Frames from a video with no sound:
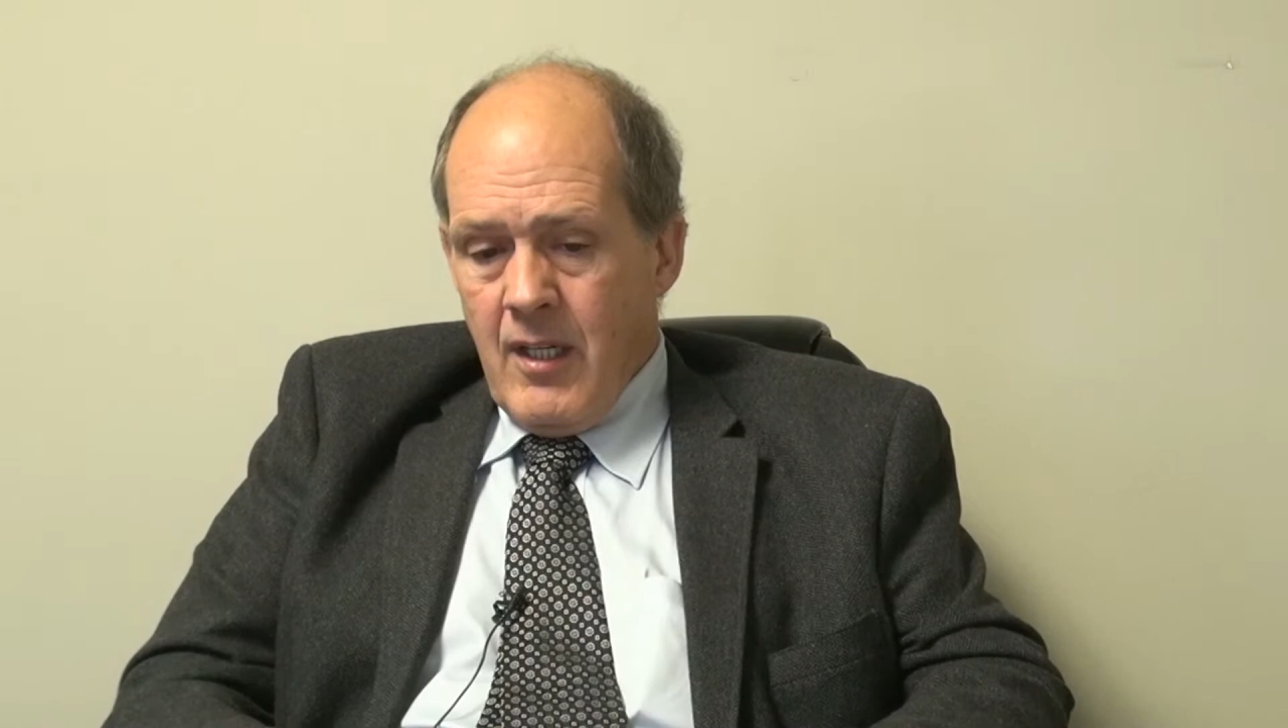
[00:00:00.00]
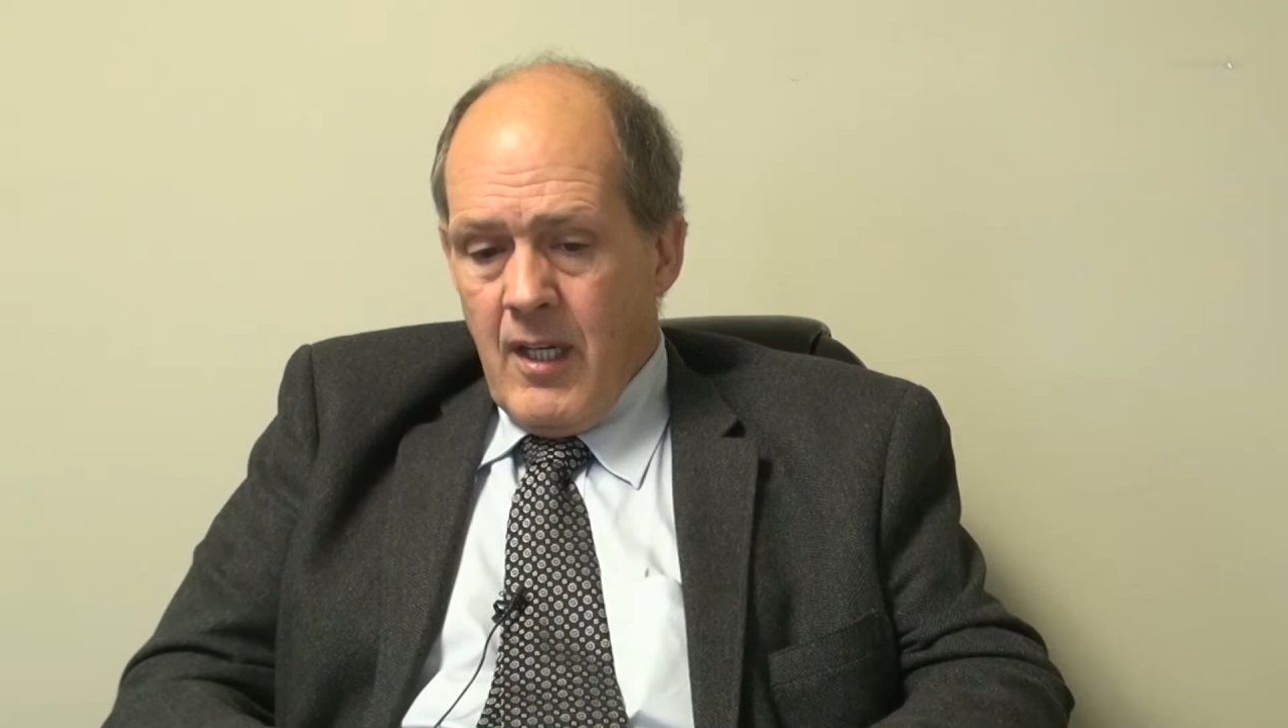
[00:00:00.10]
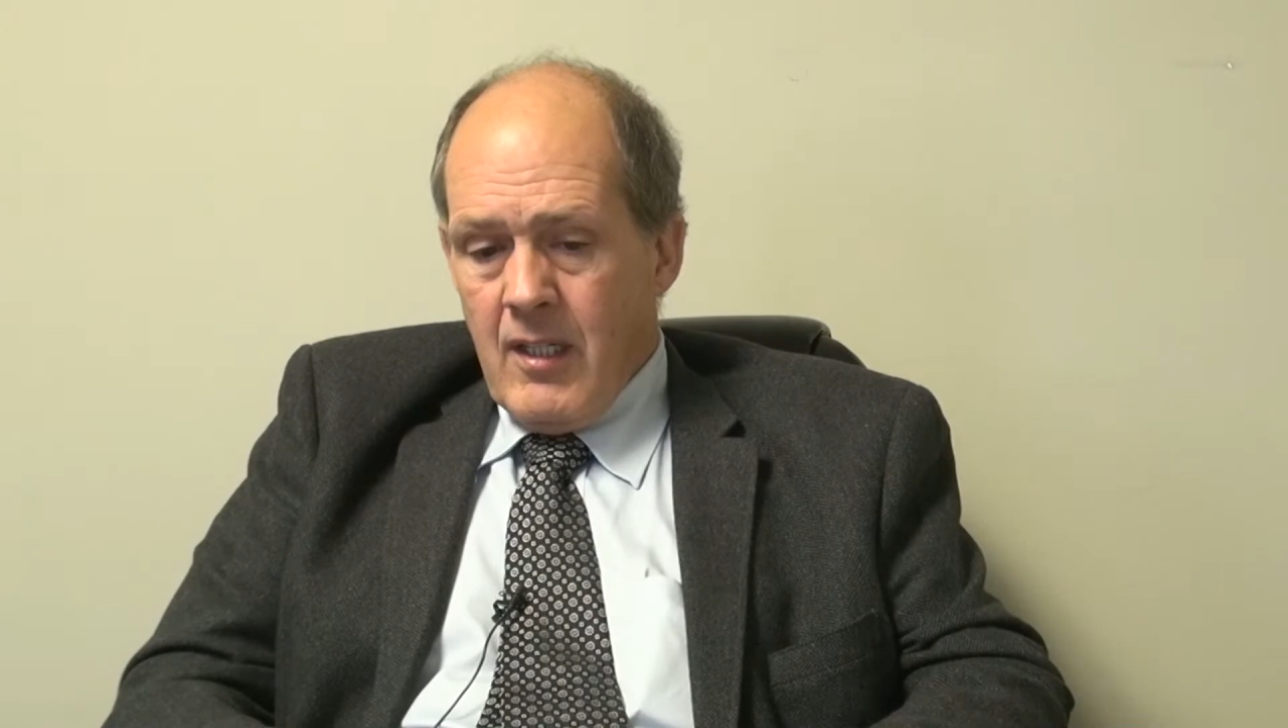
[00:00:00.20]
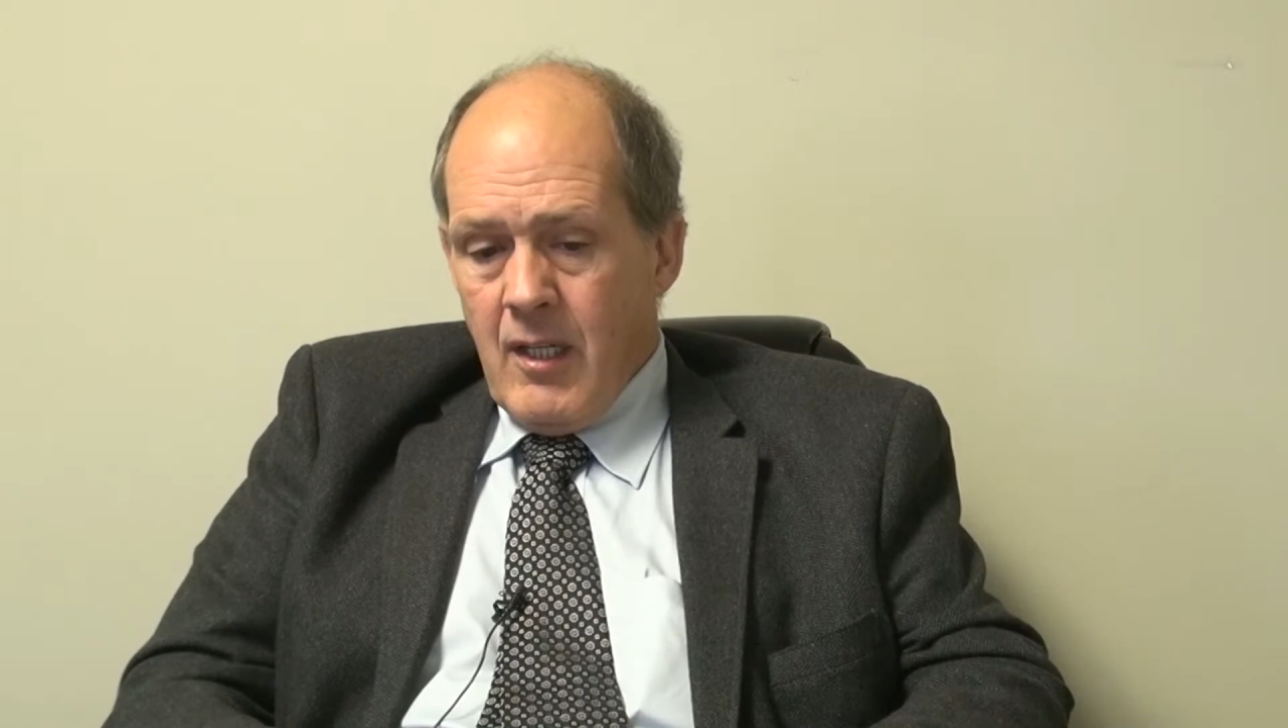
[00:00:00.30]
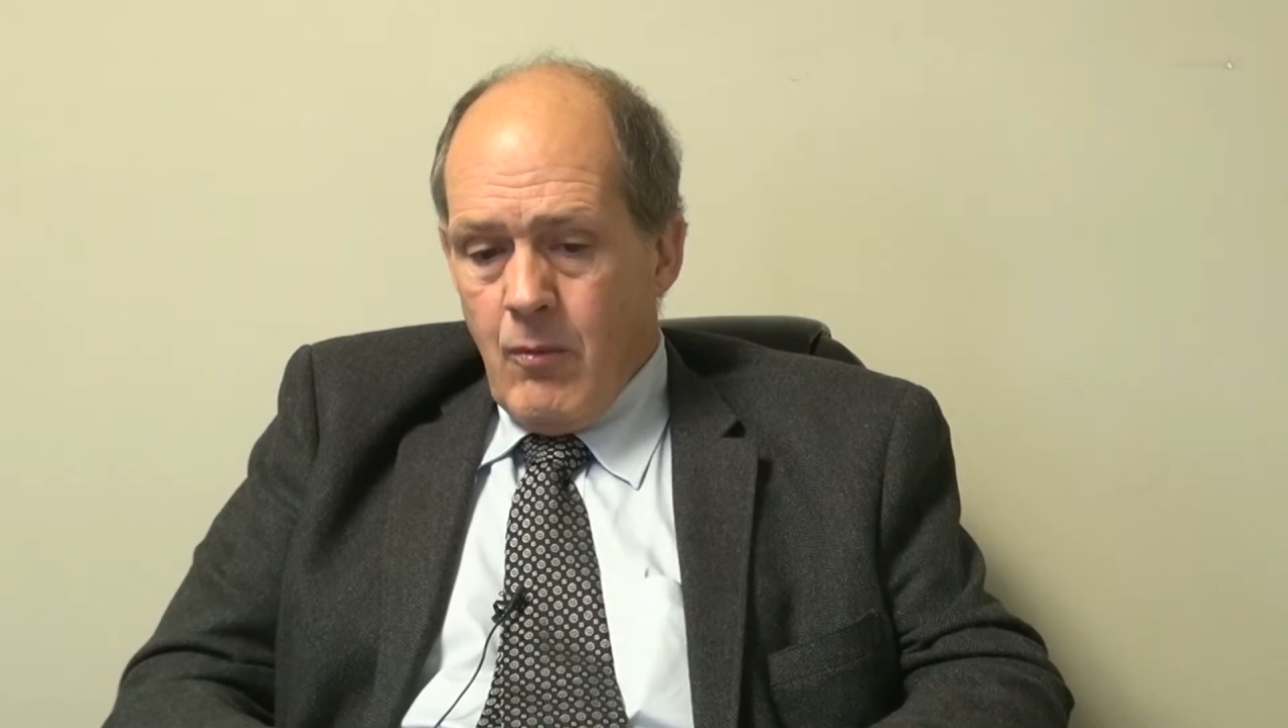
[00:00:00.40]

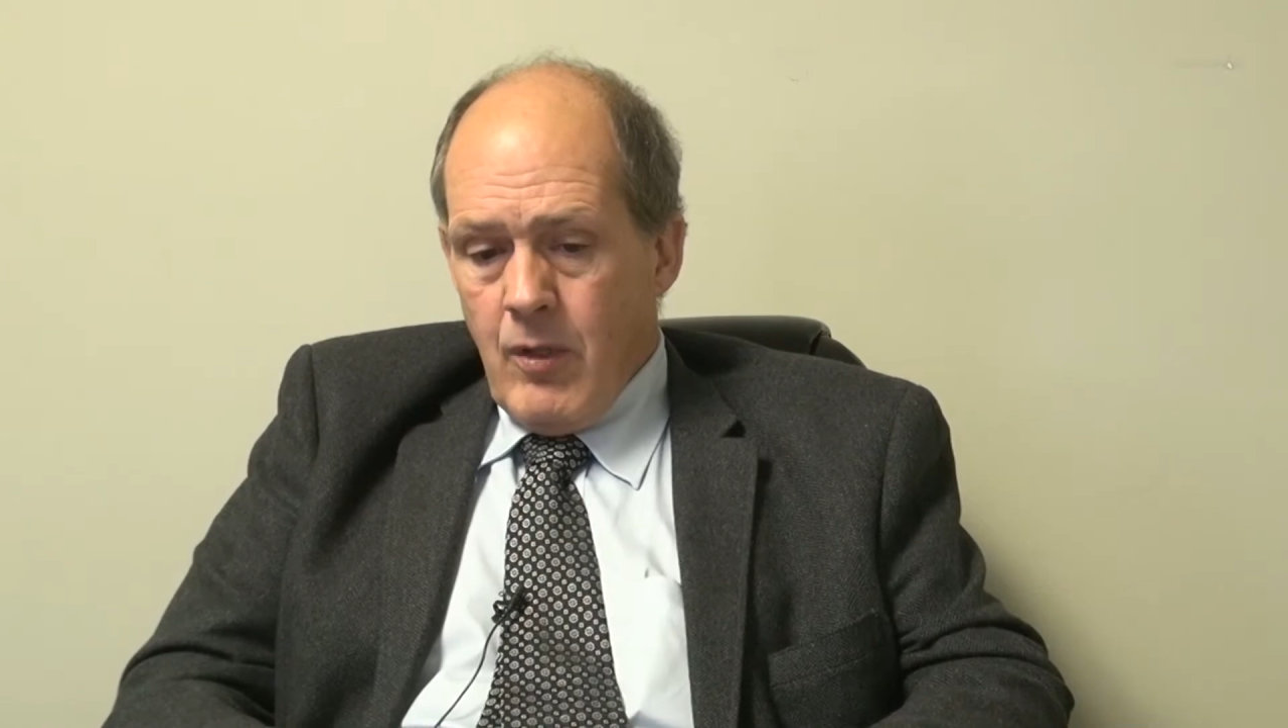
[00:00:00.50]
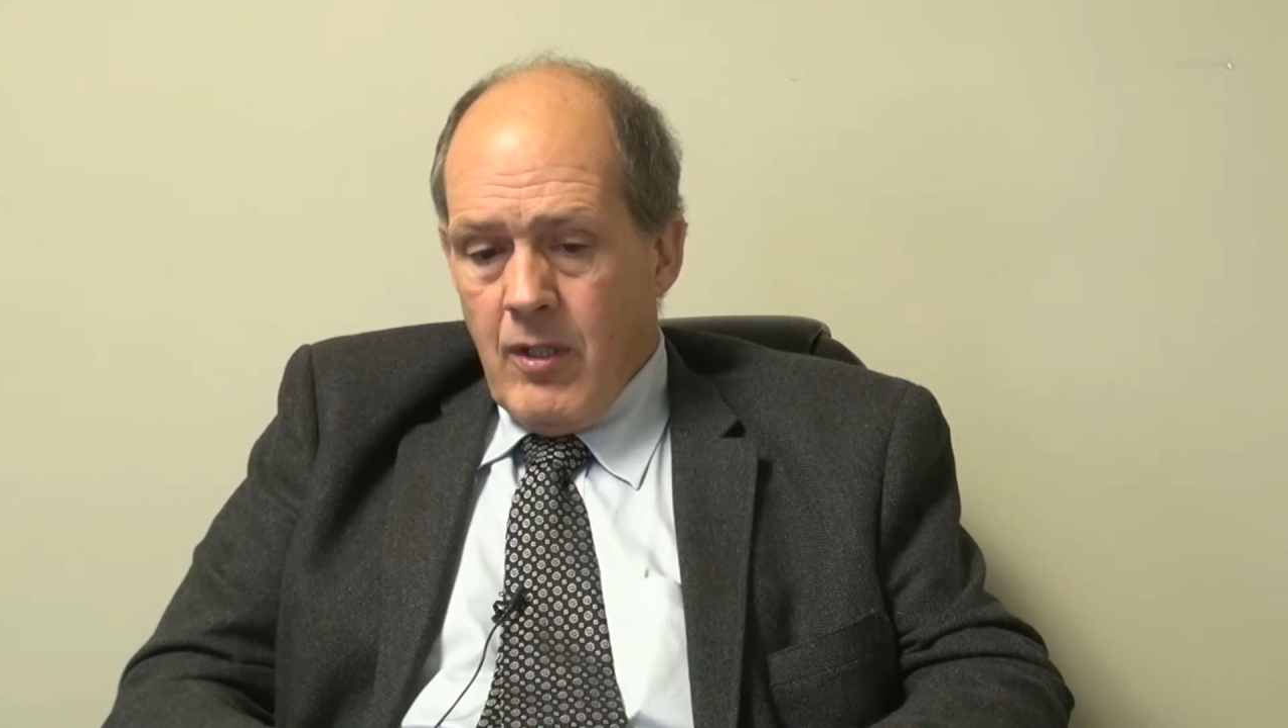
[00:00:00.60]
and then we